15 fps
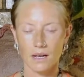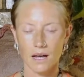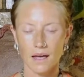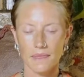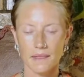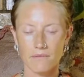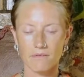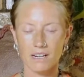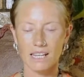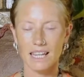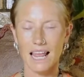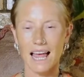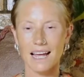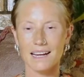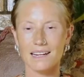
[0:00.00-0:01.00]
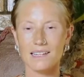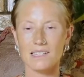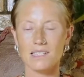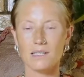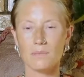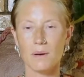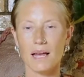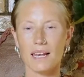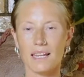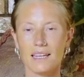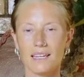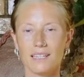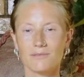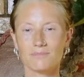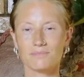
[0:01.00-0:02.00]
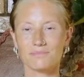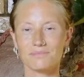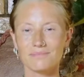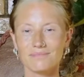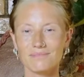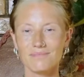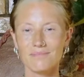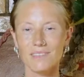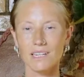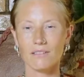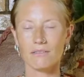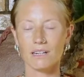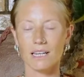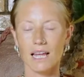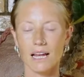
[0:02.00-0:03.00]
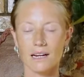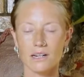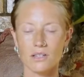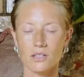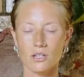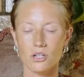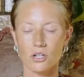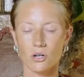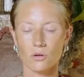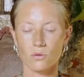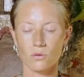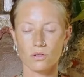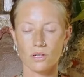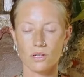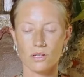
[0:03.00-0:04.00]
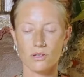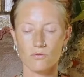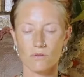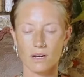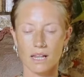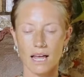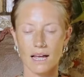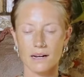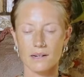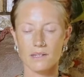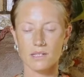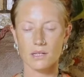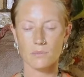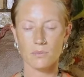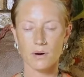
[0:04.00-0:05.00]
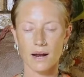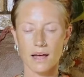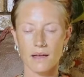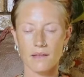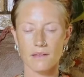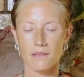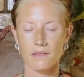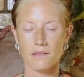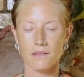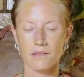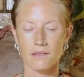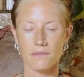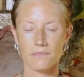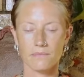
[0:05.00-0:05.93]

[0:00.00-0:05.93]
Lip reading: And then relax the belly, relax the shoulders, relax the breath.